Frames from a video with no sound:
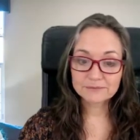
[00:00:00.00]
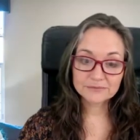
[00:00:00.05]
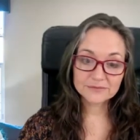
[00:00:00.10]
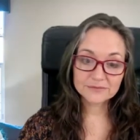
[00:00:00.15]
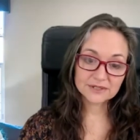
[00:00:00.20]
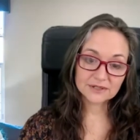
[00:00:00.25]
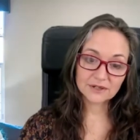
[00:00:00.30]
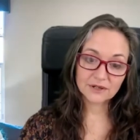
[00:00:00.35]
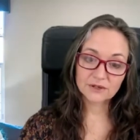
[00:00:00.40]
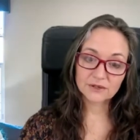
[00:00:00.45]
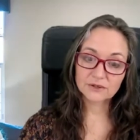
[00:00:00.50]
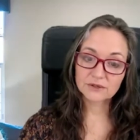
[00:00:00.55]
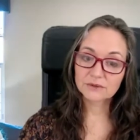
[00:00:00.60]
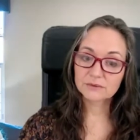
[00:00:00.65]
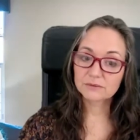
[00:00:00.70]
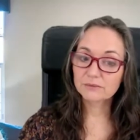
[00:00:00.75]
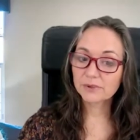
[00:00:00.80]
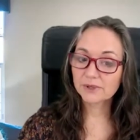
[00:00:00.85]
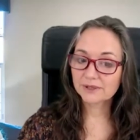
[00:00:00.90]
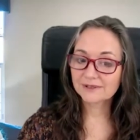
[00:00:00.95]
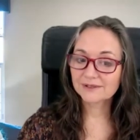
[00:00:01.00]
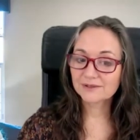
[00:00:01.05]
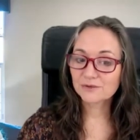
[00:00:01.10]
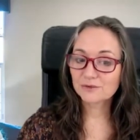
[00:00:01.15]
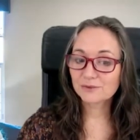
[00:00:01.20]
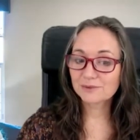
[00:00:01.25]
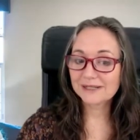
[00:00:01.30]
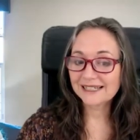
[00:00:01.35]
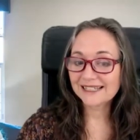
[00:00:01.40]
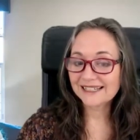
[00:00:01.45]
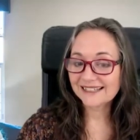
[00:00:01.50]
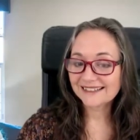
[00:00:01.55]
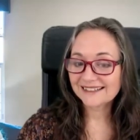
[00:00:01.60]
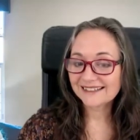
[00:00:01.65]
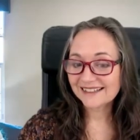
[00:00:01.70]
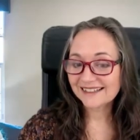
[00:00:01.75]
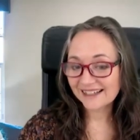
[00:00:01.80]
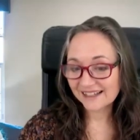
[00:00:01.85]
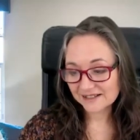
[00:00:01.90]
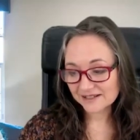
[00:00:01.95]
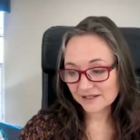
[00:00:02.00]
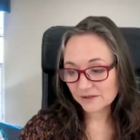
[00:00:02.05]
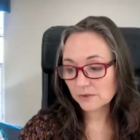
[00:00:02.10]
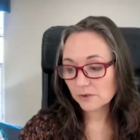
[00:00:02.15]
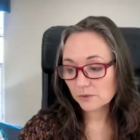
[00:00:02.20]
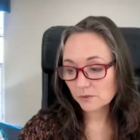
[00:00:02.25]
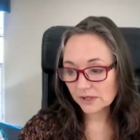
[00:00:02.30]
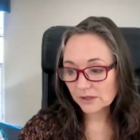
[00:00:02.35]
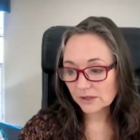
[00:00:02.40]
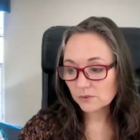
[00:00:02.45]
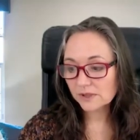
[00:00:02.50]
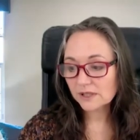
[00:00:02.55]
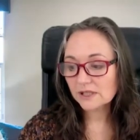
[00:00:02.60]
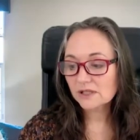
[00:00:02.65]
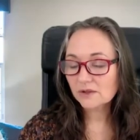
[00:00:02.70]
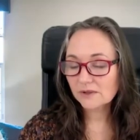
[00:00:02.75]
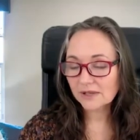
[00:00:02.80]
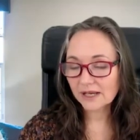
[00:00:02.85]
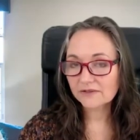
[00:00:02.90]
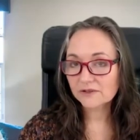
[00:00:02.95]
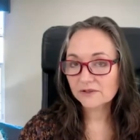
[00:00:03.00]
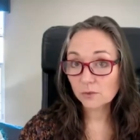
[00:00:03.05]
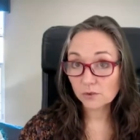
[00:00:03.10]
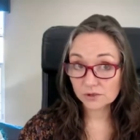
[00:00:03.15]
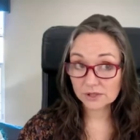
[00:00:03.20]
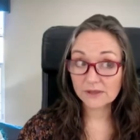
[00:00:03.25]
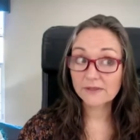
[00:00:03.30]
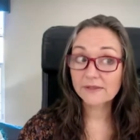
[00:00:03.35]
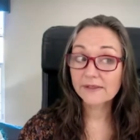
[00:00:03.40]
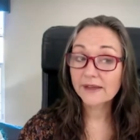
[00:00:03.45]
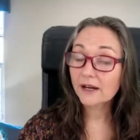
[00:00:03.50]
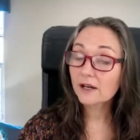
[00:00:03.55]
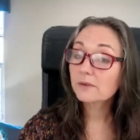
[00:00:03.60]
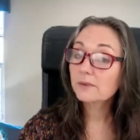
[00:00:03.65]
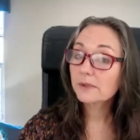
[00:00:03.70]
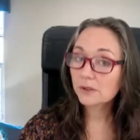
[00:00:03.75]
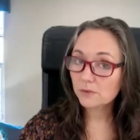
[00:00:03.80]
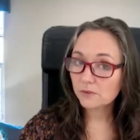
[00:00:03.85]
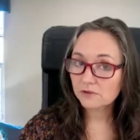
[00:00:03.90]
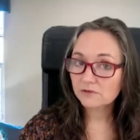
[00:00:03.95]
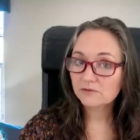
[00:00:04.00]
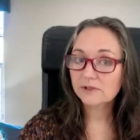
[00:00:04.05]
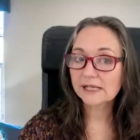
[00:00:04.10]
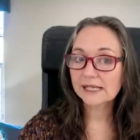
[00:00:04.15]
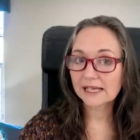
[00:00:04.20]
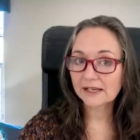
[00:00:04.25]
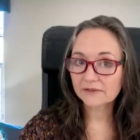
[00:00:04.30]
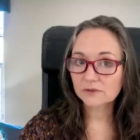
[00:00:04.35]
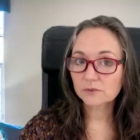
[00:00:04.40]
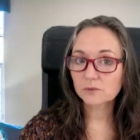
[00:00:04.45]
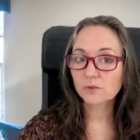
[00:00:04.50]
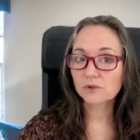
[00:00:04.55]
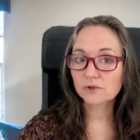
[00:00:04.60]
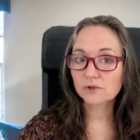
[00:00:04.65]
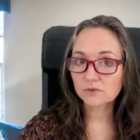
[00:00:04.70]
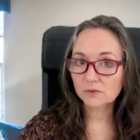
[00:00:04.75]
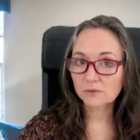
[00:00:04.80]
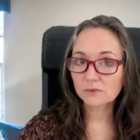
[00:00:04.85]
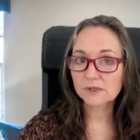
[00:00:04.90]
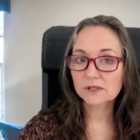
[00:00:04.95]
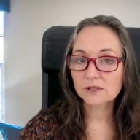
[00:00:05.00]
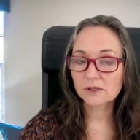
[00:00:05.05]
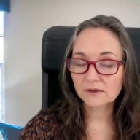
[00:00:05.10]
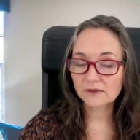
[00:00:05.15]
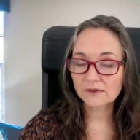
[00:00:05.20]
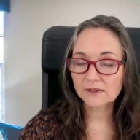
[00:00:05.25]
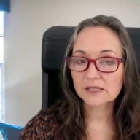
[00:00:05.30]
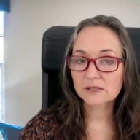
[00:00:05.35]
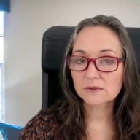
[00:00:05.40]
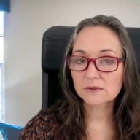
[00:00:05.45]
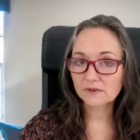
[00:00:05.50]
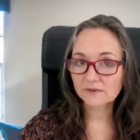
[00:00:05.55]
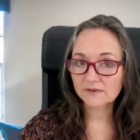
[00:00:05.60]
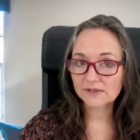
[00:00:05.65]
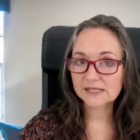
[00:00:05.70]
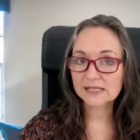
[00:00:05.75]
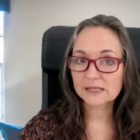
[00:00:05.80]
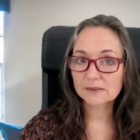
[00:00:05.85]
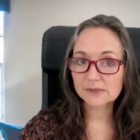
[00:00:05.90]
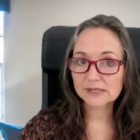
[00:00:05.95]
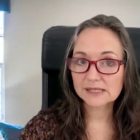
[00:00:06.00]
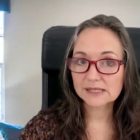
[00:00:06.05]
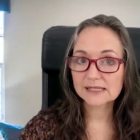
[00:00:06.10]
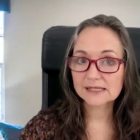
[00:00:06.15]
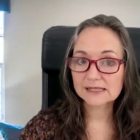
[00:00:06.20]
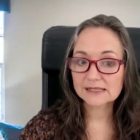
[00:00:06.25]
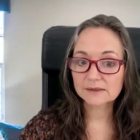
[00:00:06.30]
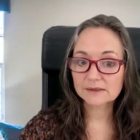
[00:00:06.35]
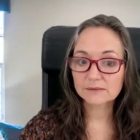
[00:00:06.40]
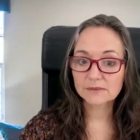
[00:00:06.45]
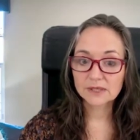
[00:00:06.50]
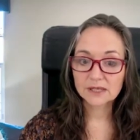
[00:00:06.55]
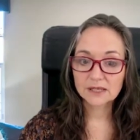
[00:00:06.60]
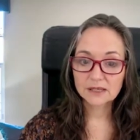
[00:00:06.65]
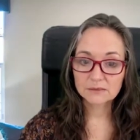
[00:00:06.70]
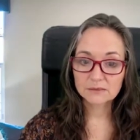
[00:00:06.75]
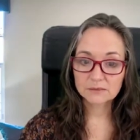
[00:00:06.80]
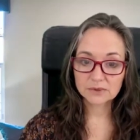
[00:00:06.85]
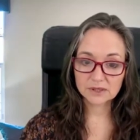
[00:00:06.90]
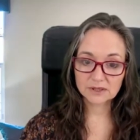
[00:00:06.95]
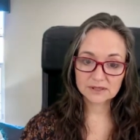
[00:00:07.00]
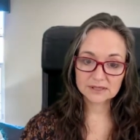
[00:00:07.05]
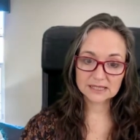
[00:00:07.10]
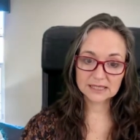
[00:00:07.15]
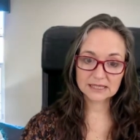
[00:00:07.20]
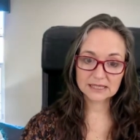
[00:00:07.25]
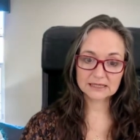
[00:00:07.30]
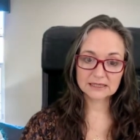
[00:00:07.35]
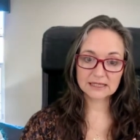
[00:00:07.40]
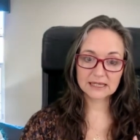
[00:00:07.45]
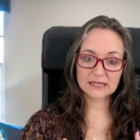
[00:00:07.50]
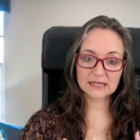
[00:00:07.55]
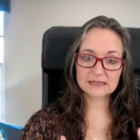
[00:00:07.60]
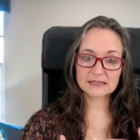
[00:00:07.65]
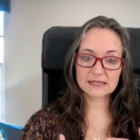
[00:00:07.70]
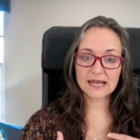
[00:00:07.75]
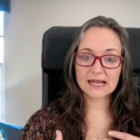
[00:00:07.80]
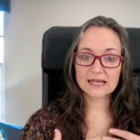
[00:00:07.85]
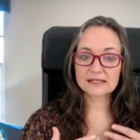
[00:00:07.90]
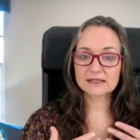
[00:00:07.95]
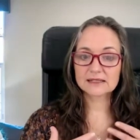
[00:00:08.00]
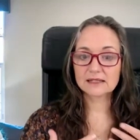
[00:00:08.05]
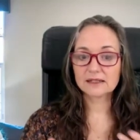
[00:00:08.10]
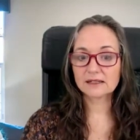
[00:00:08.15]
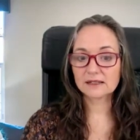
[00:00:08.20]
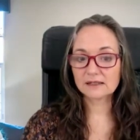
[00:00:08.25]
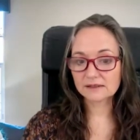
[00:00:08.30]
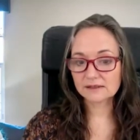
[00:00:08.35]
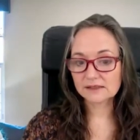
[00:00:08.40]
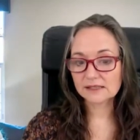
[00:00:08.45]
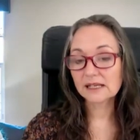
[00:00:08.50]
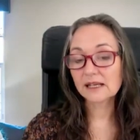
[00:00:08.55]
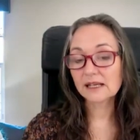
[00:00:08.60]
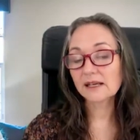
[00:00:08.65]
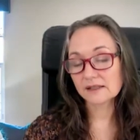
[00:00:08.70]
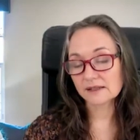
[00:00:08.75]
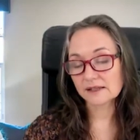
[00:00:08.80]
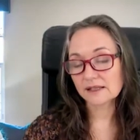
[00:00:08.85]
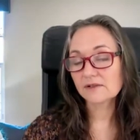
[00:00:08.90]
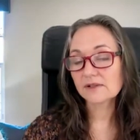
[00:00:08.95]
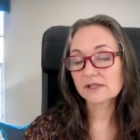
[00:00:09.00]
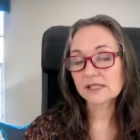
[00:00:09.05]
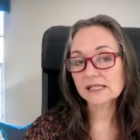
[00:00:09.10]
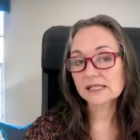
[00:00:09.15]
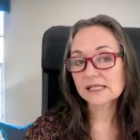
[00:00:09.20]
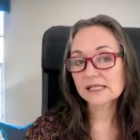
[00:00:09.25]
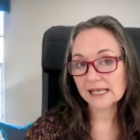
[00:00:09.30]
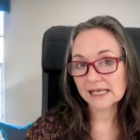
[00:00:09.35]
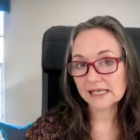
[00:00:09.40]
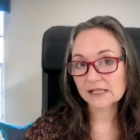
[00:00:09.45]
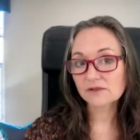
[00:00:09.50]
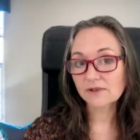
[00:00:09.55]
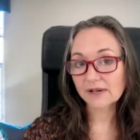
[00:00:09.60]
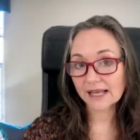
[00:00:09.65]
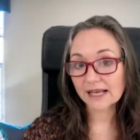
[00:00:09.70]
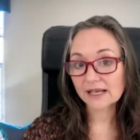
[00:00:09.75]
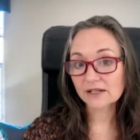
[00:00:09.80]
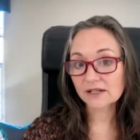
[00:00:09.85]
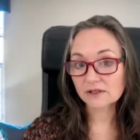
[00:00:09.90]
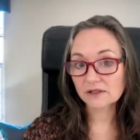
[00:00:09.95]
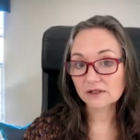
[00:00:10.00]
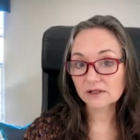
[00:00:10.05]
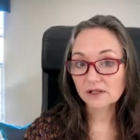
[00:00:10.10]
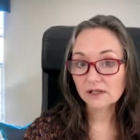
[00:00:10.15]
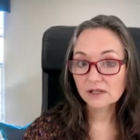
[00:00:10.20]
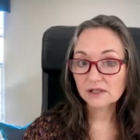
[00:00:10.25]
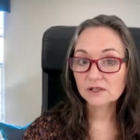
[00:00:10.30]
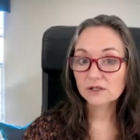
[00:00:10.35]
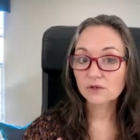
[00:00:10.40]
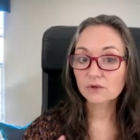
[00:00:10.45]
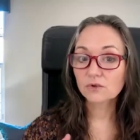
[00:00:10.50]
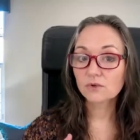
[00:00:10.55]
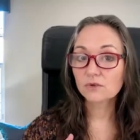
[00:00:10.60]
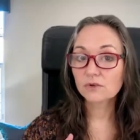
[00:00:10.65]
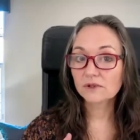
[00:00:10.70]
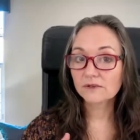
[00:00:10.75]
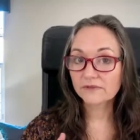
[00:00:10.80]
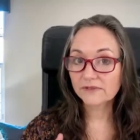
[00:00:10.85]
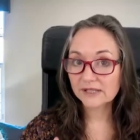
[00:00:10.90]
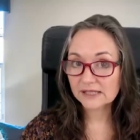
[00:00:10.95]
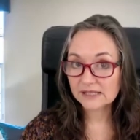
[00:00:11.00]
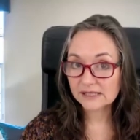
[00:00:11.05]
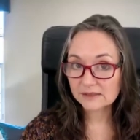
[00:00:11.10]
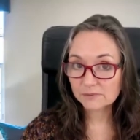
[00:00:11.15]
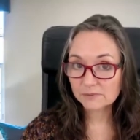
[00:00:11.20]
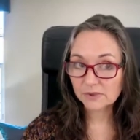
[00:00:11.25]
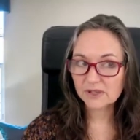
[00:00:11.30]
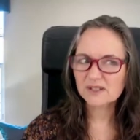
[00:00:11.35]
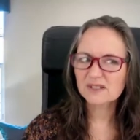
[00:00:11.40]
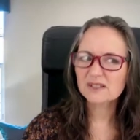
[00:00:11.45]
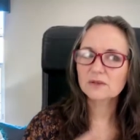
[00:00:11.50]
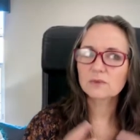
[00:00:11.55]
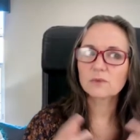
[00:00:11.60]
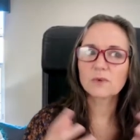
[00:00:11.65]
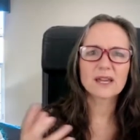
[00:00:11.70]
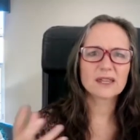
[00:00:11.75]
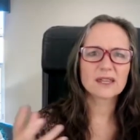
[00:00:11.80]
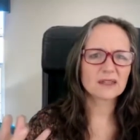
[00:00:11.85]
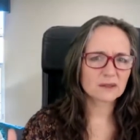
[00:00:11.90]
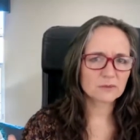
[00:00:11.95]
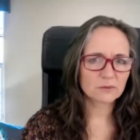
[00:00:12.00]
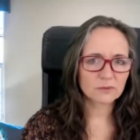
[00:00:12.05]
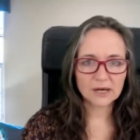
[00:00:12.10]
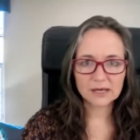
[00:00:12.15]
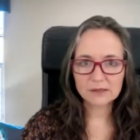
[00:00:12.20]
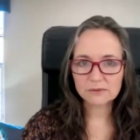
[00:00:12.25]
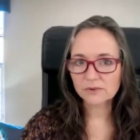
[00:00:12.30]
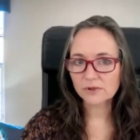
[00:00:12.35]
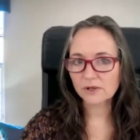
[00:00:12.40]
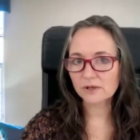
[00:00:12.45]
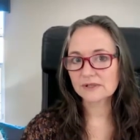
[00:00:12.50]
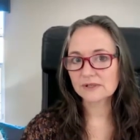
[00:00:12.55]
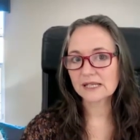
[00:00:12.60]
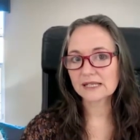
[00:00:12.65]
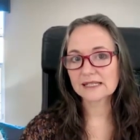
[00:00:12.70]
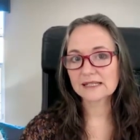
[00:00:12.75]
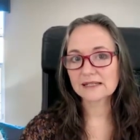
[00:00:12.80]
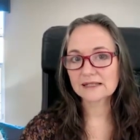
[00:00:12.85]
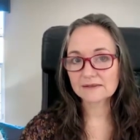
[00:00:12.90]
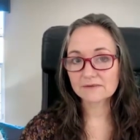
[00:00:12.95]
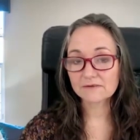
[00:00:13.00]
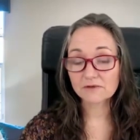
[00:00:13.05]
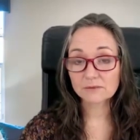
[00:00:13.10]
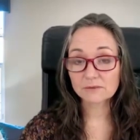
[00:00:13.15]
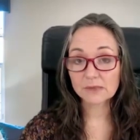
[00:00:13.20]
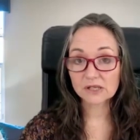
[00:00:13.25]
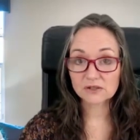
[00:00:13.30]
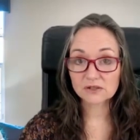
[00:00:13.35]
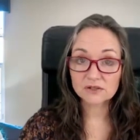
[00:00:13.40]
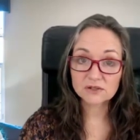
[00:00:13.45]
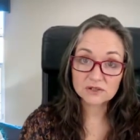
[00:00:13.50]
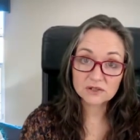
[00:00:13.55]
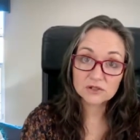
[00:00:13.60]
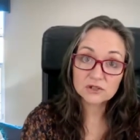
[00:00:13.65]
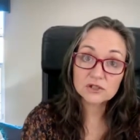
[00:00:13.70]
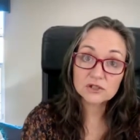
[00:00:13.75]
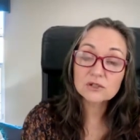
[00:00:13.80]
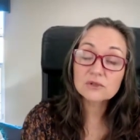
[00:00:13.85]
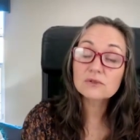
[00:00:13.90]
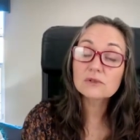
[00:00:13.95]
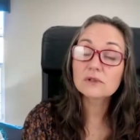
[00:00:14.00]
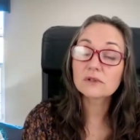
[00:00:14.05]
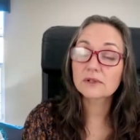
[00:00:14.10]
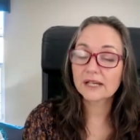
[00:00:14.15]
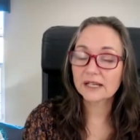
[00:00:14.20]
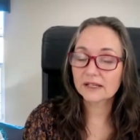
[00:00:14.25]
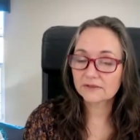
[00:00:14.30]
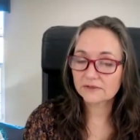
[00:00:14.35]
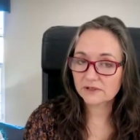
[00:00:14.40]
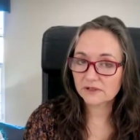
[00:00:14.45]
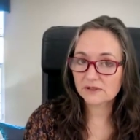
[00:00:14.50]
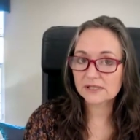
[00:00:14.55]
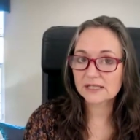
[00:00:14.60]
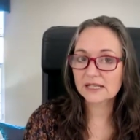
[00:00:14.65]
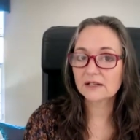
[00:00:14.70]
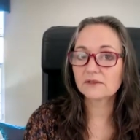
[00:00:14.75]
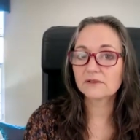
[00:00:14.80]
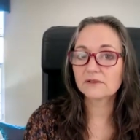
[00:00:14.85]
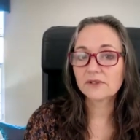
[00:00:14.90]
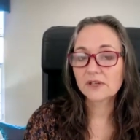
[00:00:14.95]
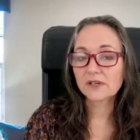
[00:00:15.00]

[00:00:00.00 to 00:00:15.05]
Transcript: So, but normally, yeah. So we do have to watch in therapy. We really have to watch when we're doing things with the vestibular system because there is a delayed reaction to all of this because of the way that the brain processes information. So do look after yourself.